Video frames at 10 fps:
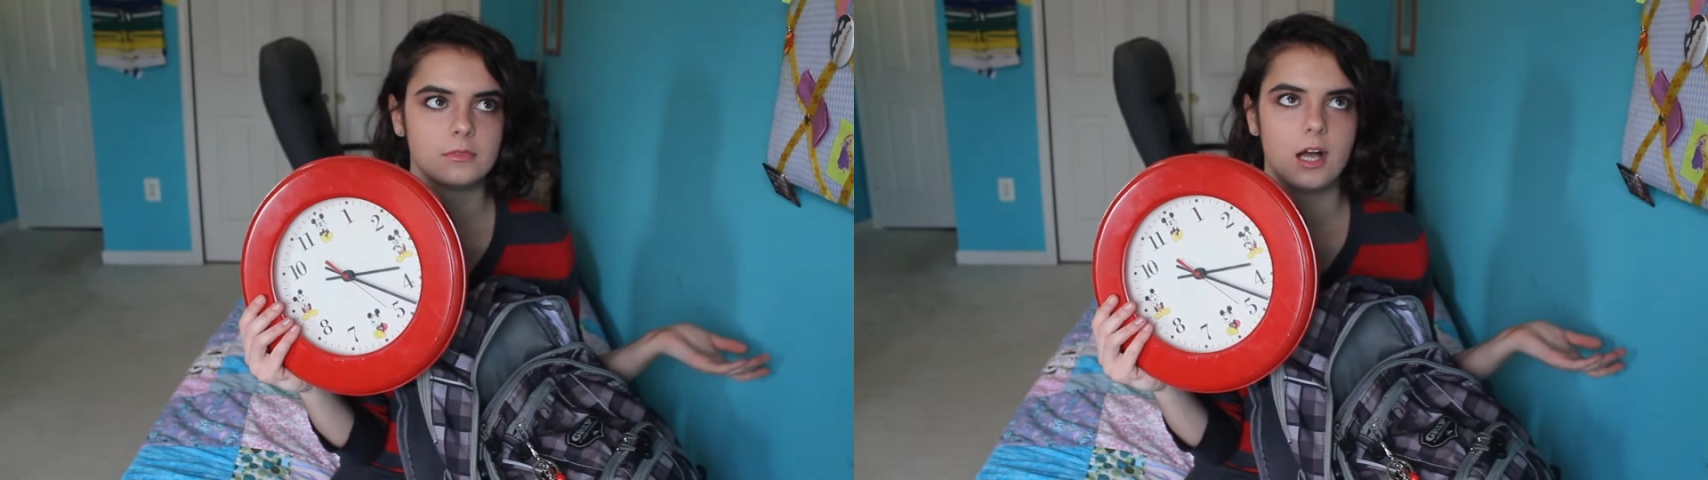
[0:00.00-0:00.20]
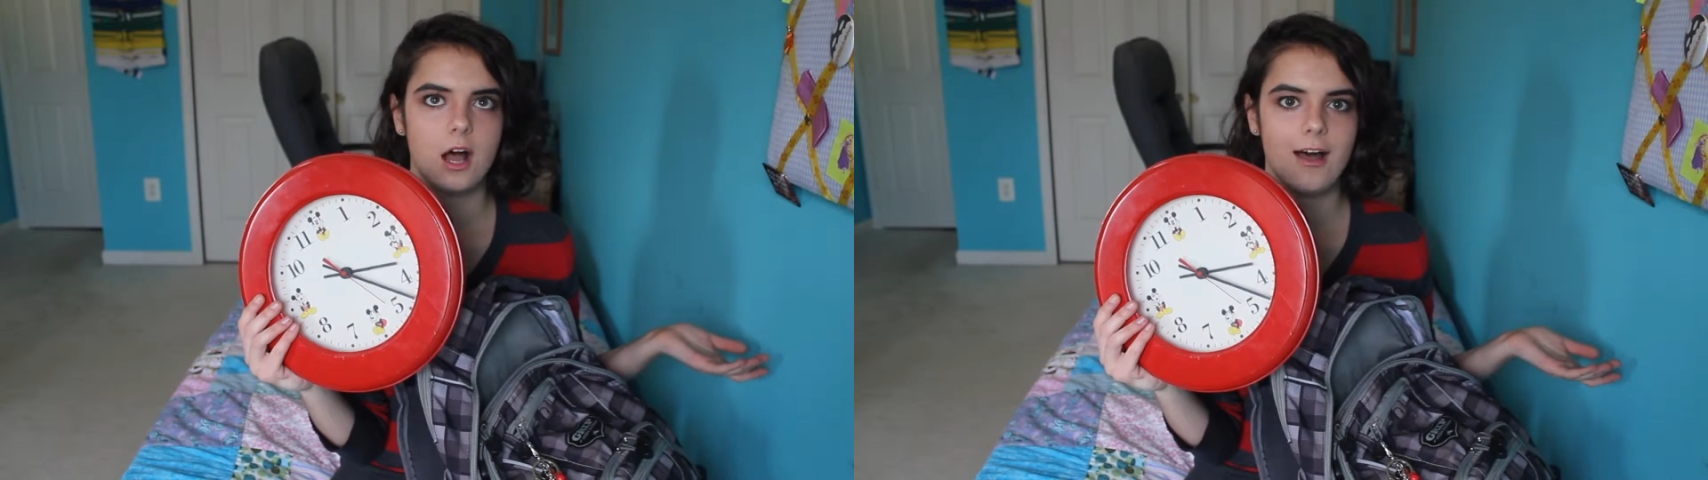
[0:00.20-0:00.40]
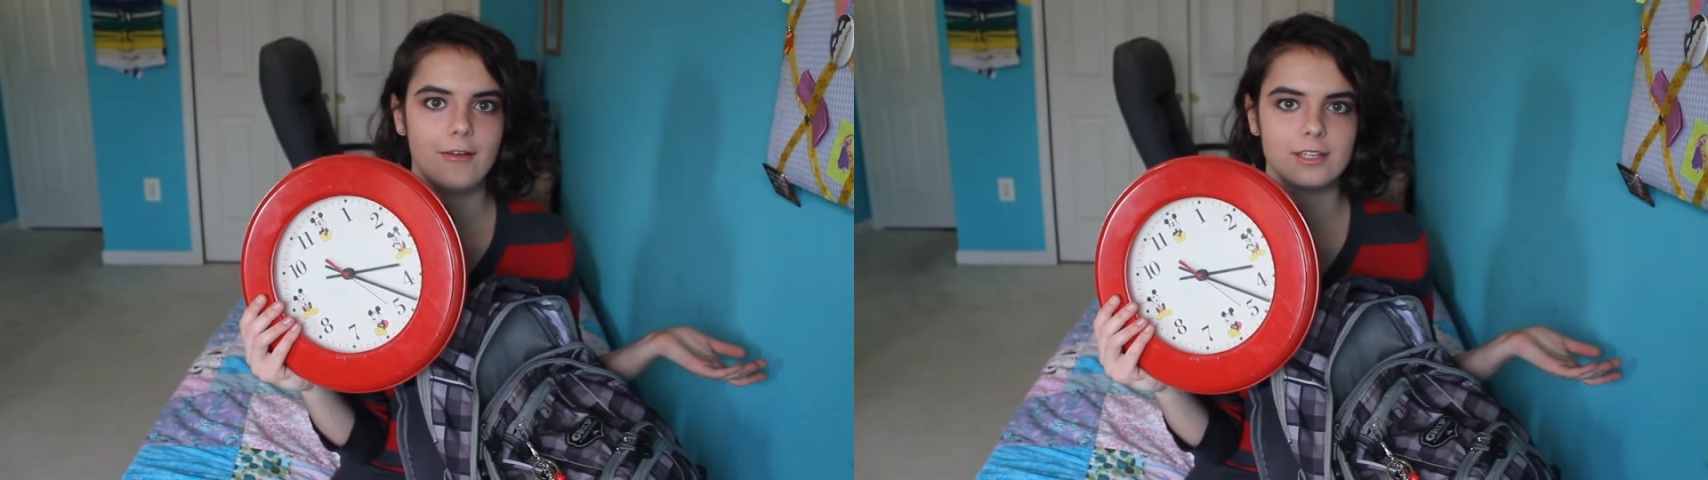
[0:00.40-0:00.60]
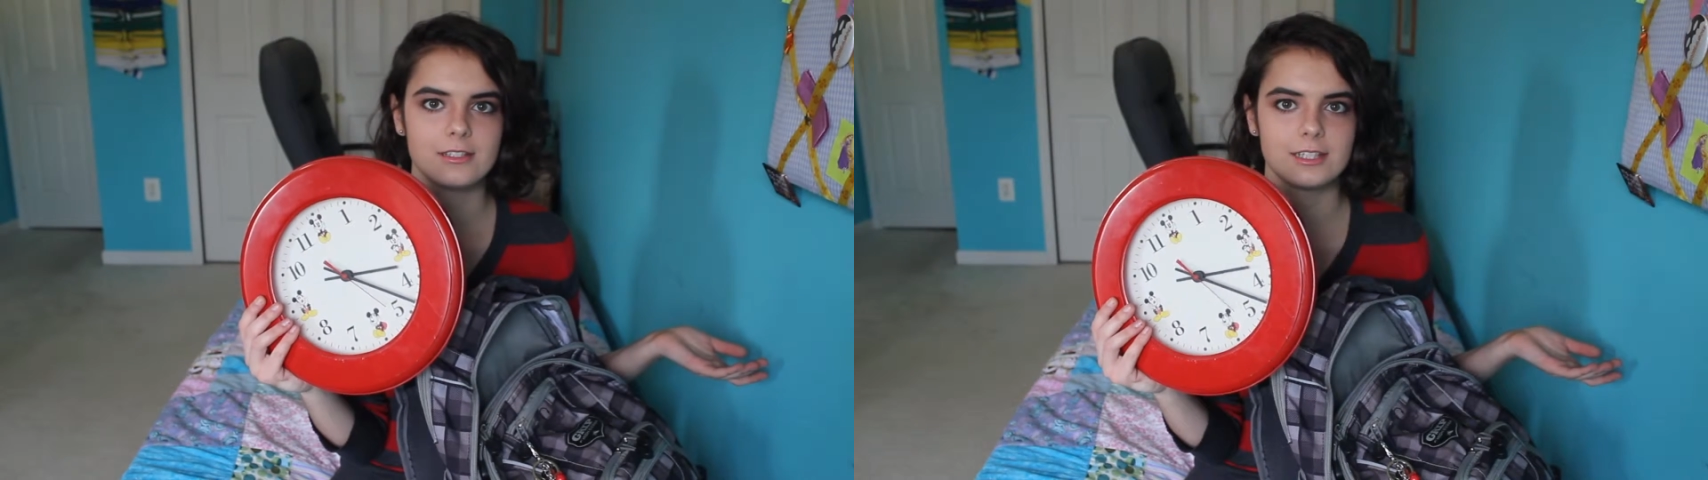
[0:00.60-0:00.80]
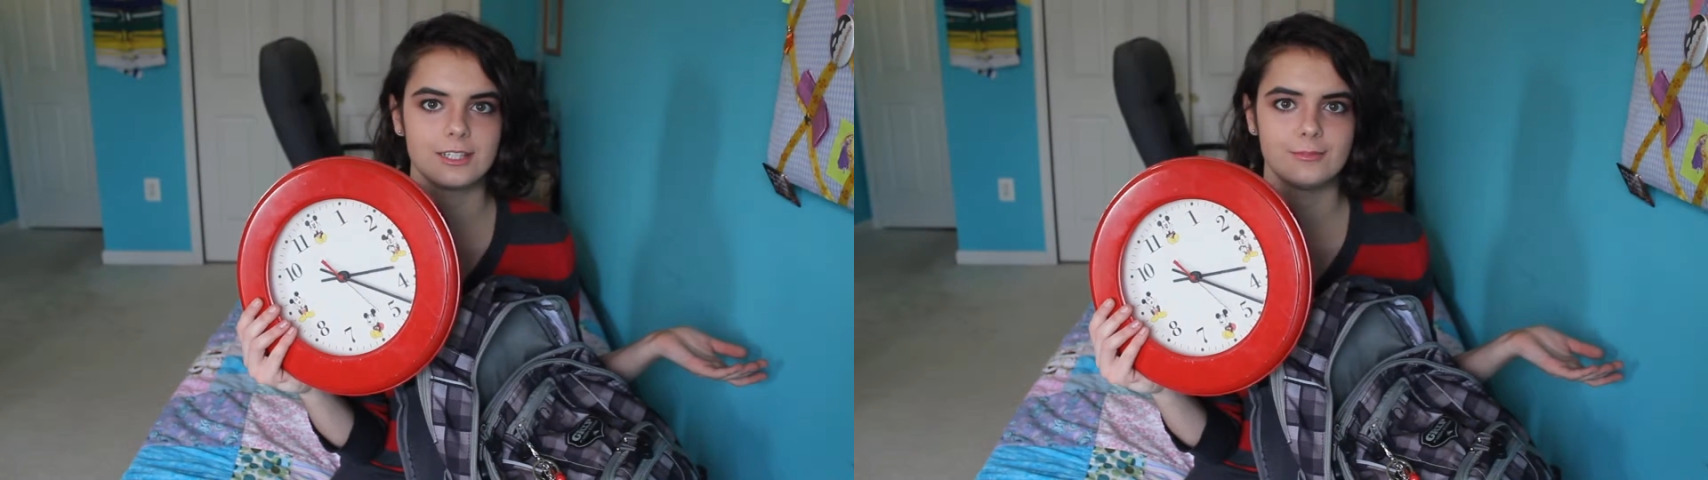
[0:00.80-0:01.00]

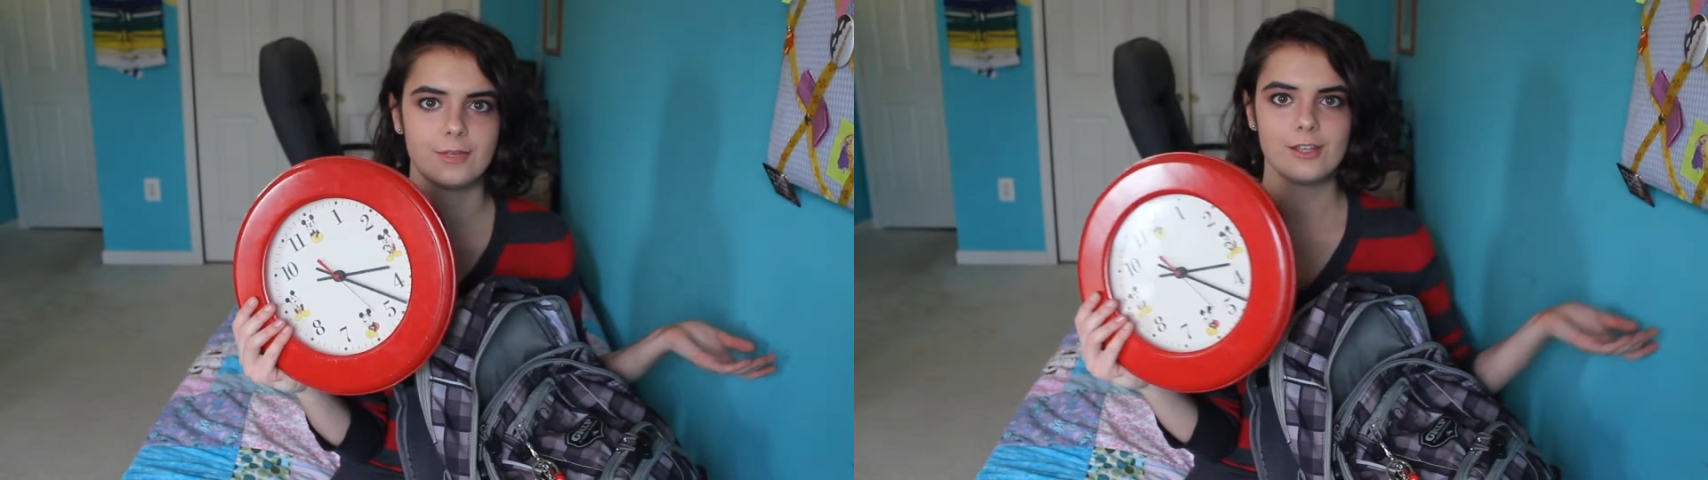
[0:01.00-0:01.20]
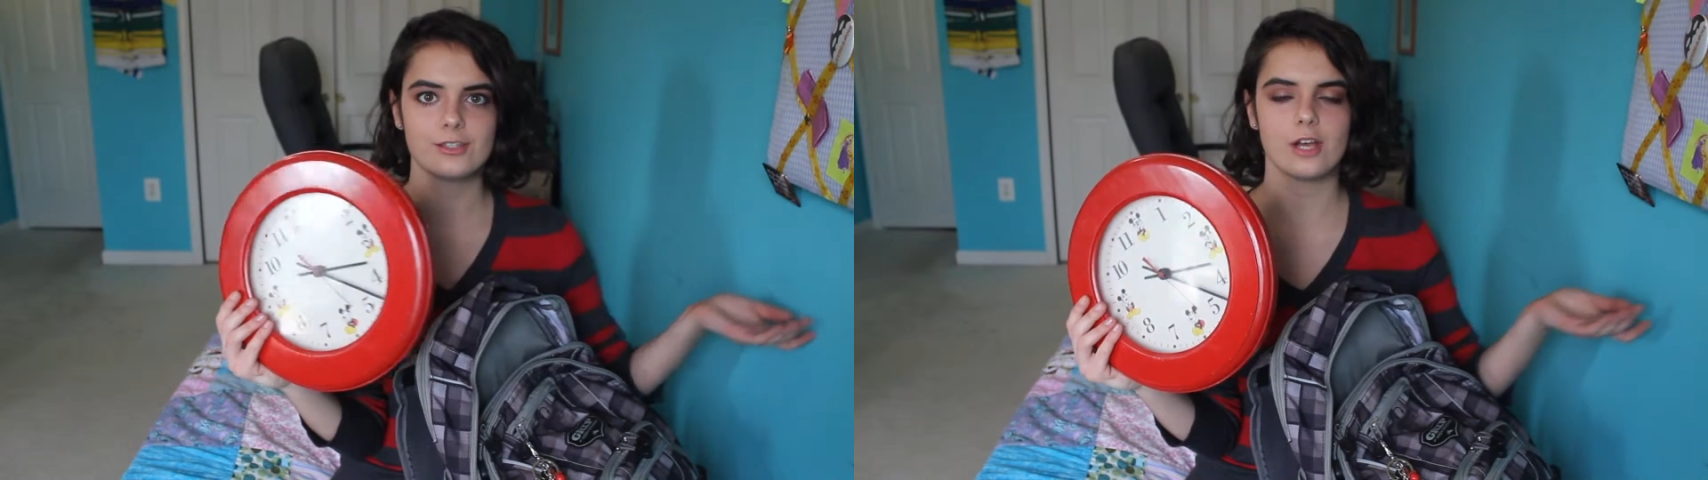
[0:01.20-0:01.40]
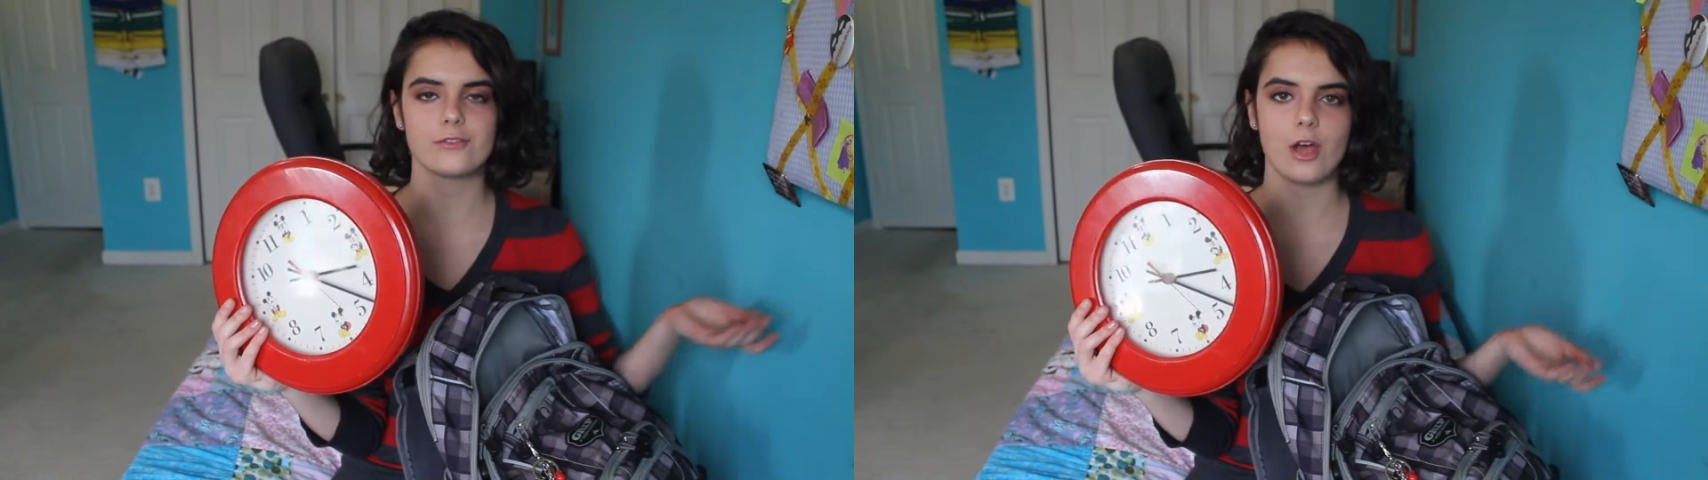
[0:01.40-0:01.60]
Obviously, solves